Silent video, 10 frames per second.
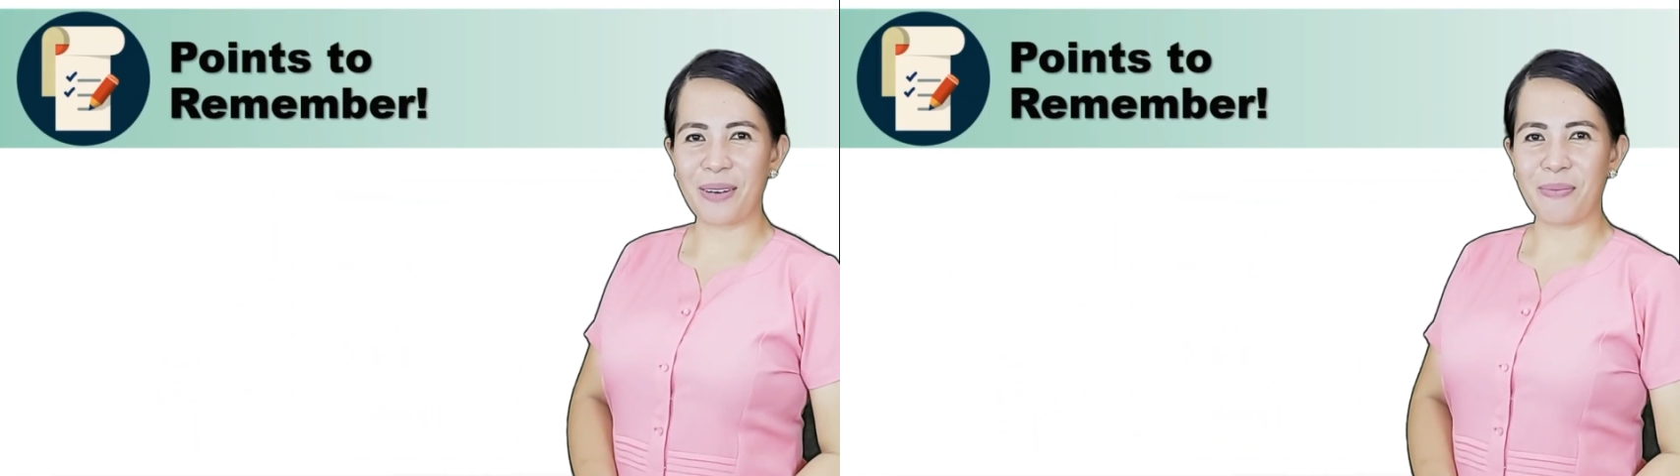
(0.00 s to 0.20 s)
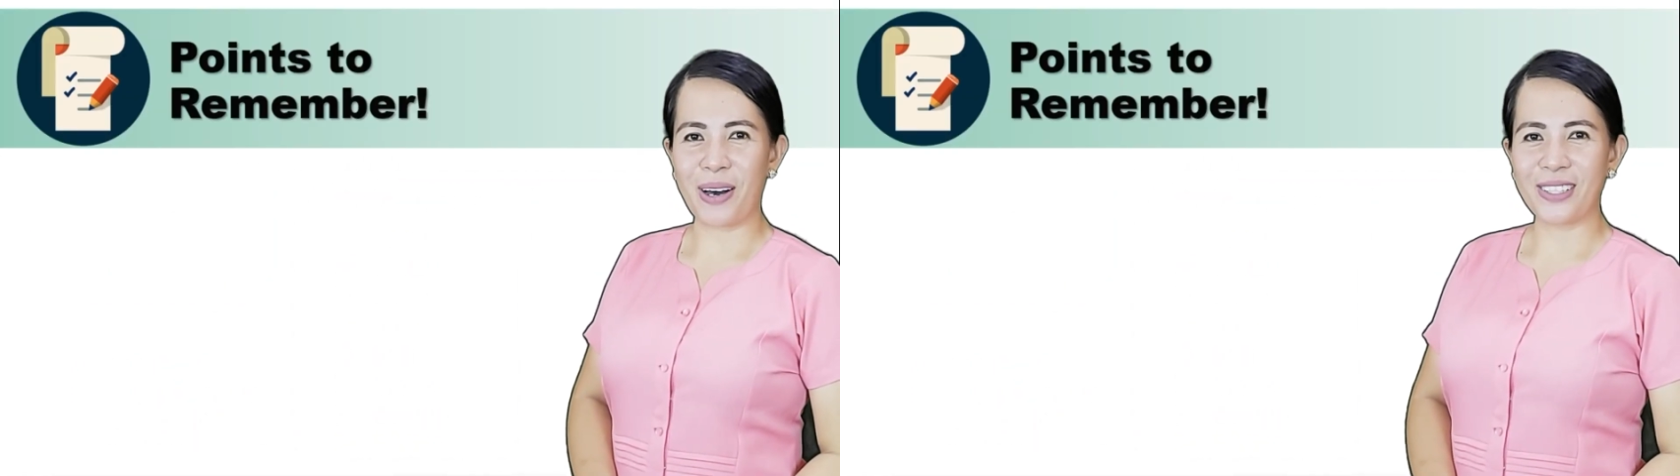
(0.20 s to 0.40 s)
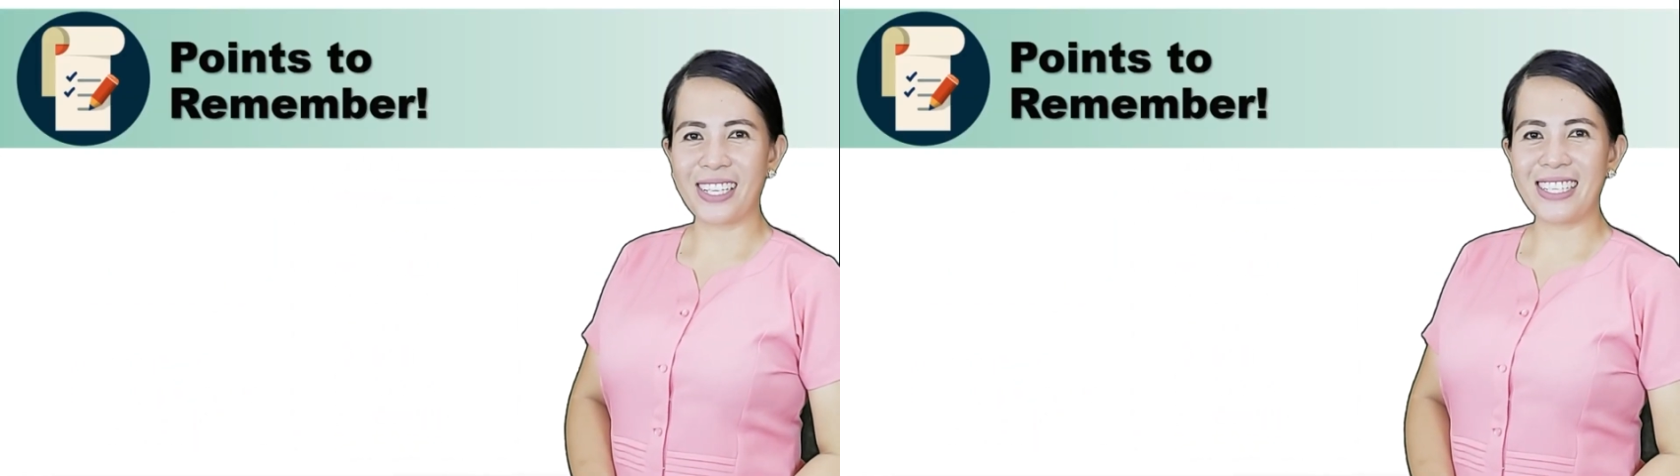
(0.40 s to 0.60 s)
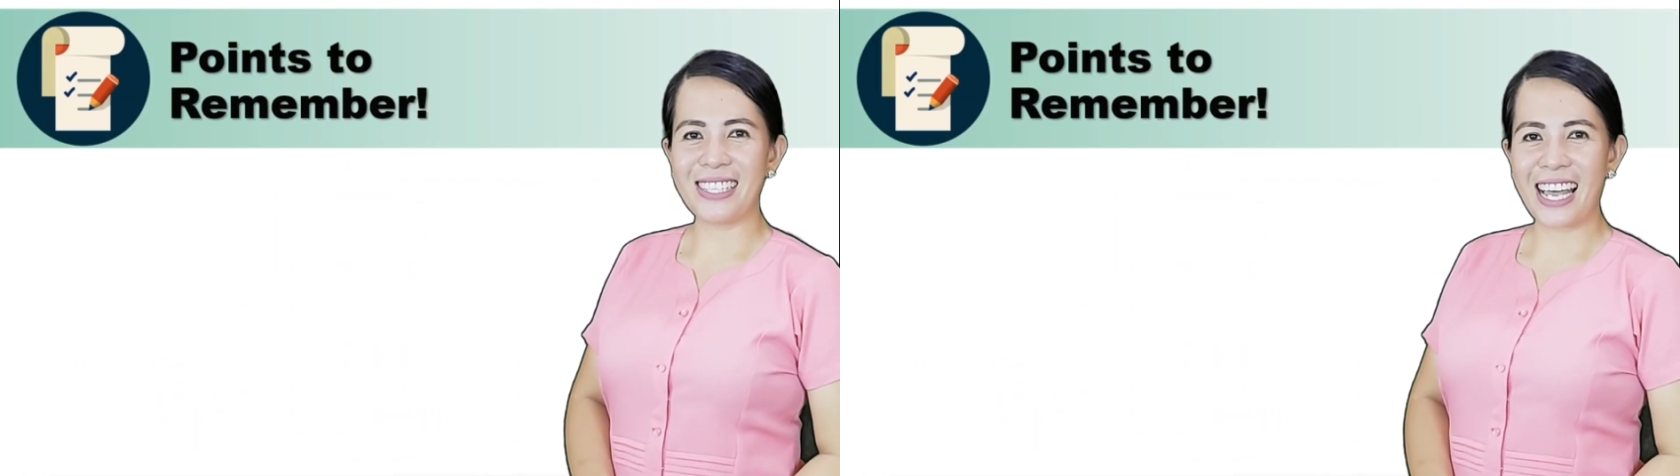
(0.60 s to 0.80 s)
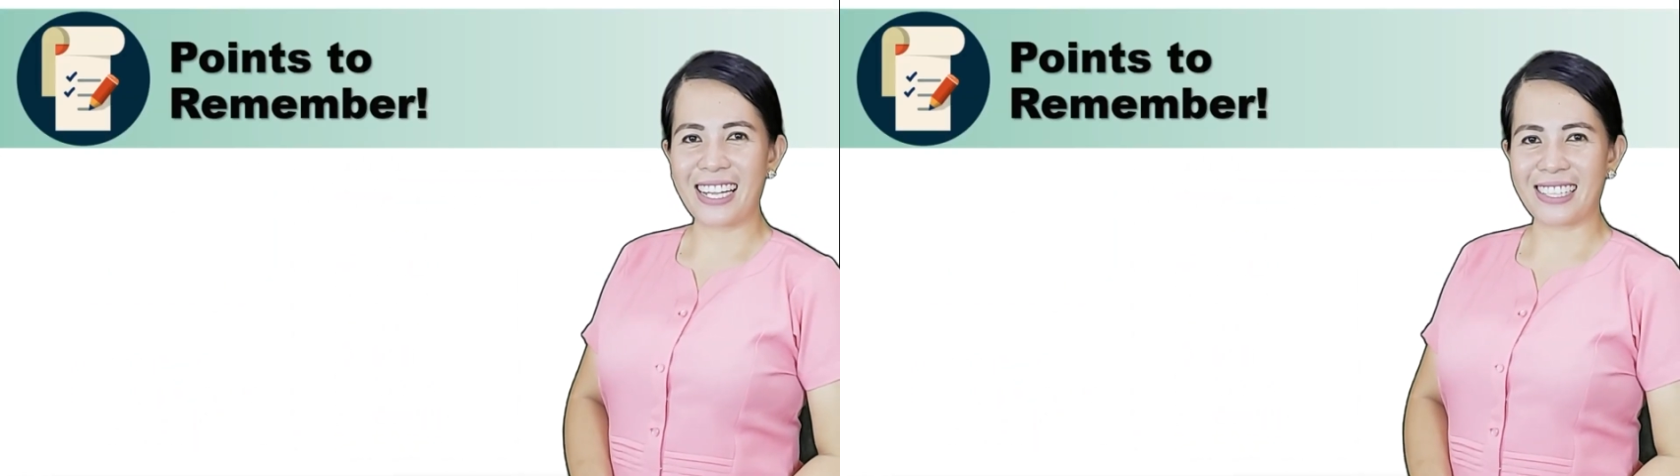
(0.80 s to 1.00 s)
about
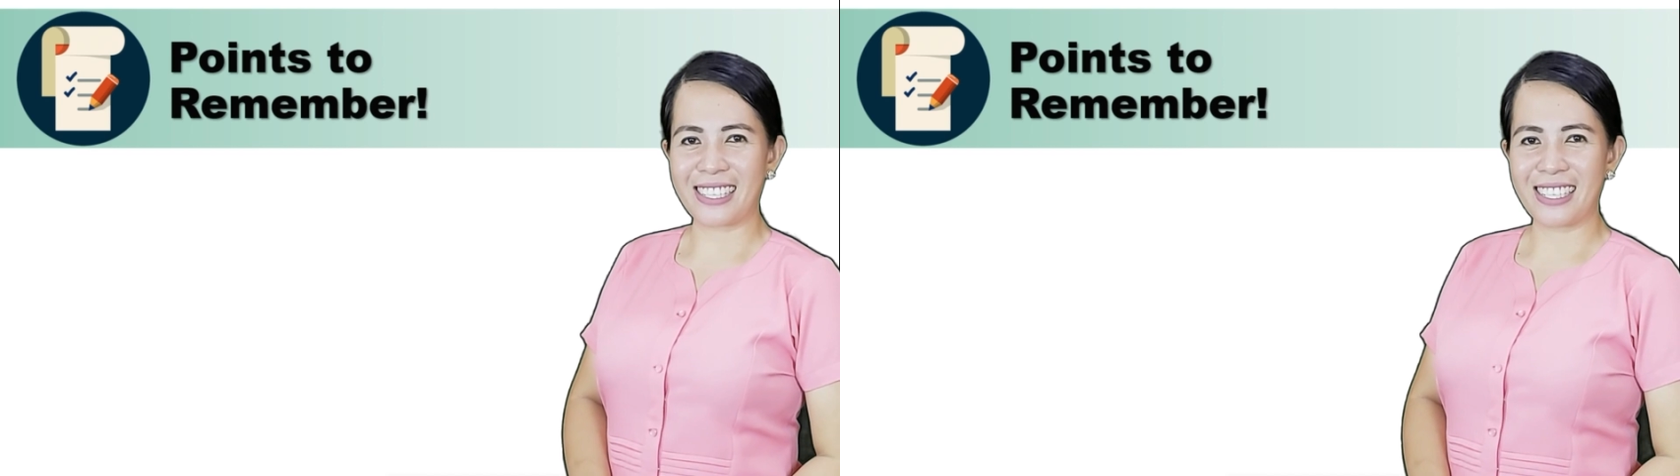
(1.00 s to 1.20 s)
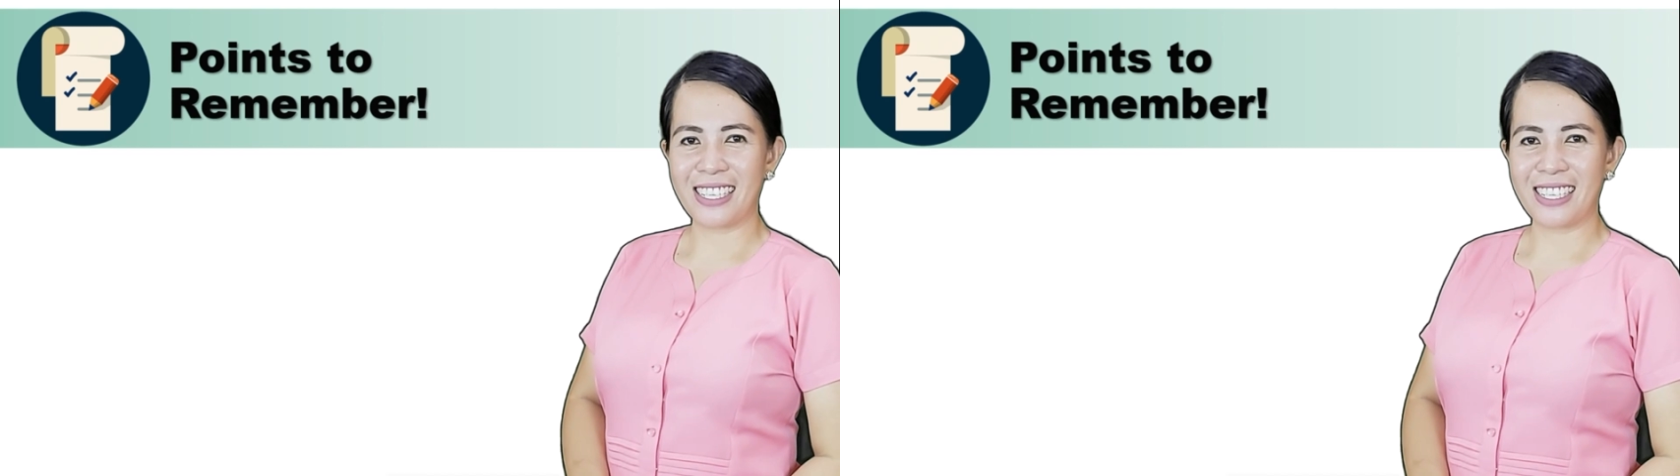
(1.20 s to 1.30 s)
set.